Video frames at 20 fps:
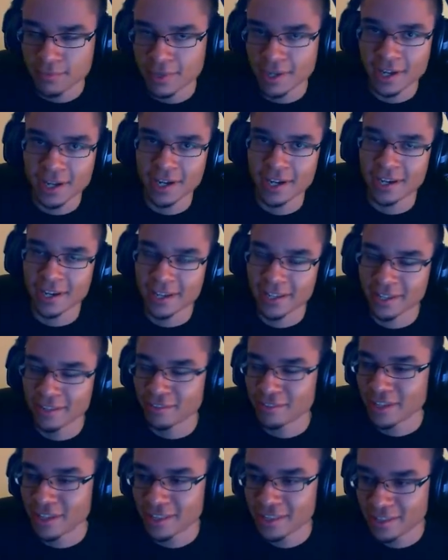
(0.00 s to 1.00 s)
Ah, I love
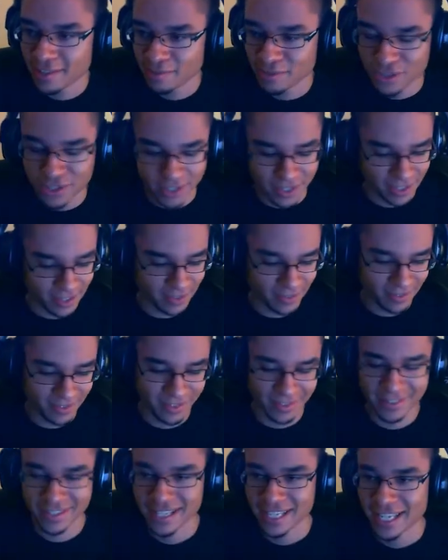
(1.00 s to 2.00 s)
that theme song.
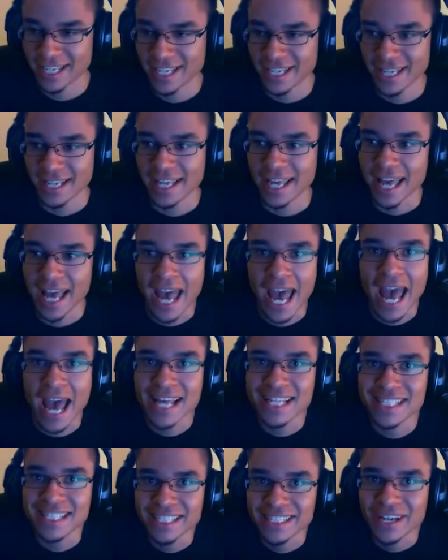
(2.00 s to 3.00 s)
I
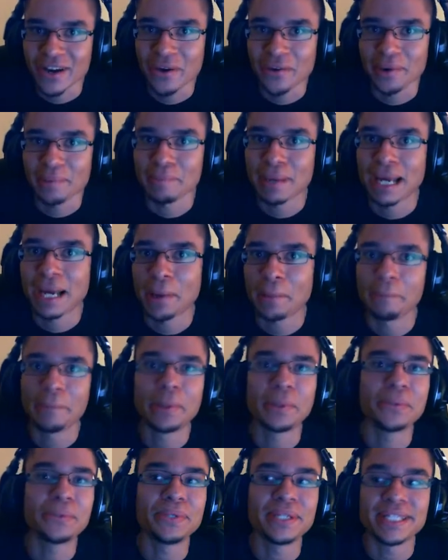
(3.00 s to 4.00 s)
has it on my
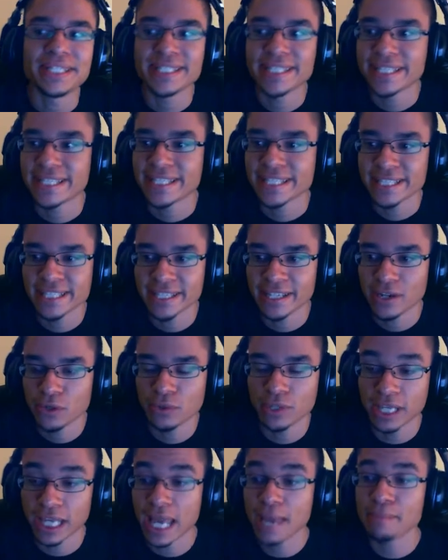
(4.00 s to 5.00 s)
computers because, you know,
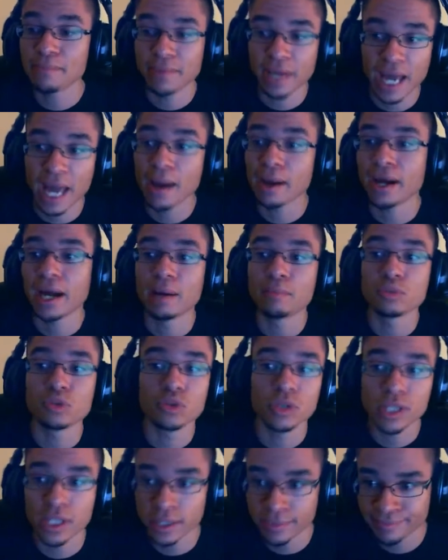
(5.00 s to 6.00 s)
the game comes
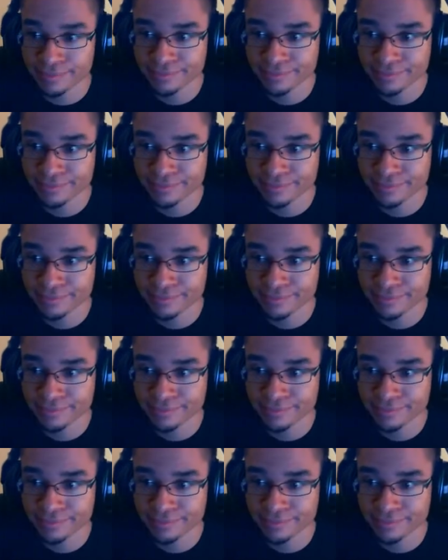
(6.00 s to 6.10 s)
with it.